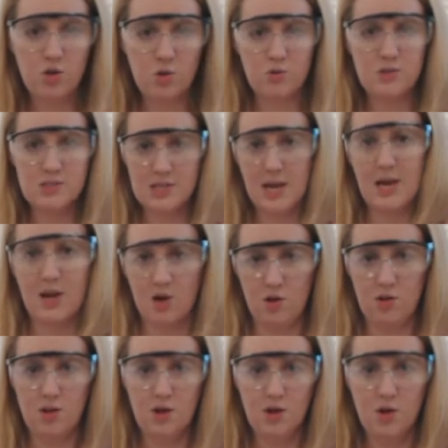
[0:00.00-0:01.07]
your
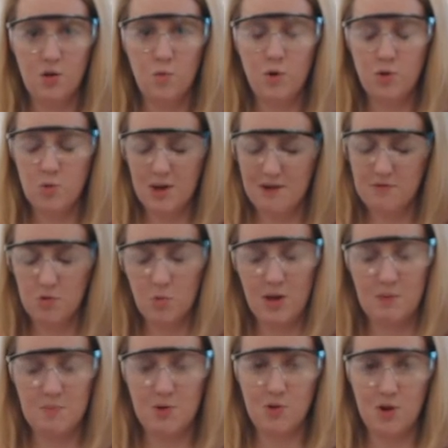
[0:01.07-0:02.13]
scale when you have the
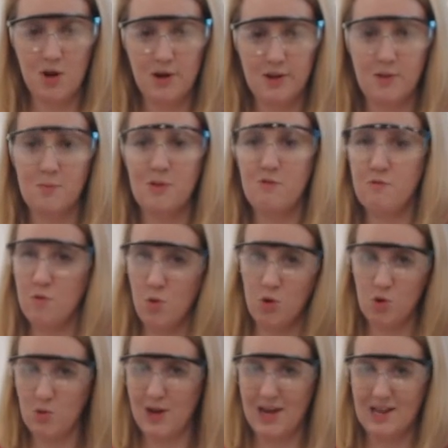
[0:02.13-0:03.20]
weigh boat on it
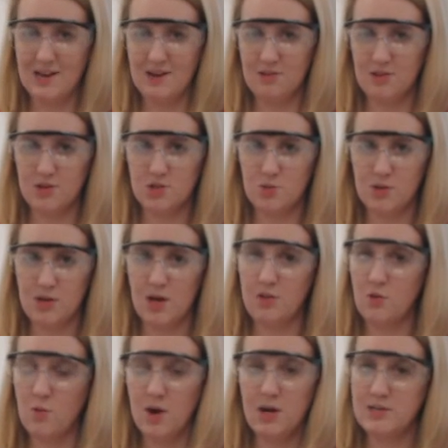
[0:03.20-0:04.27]
before you add anything to it.
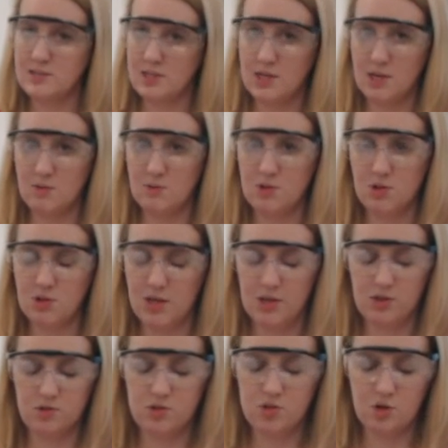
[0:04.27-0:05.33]
Otherwise, it will look
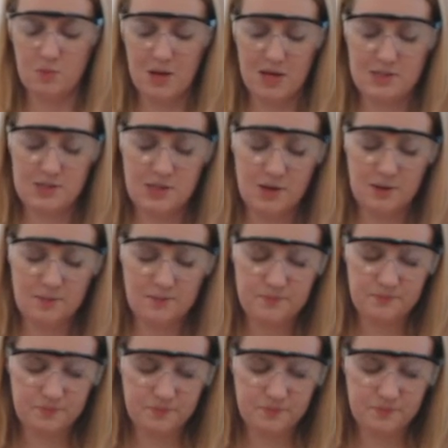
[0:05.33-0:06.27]
like there's no mass there.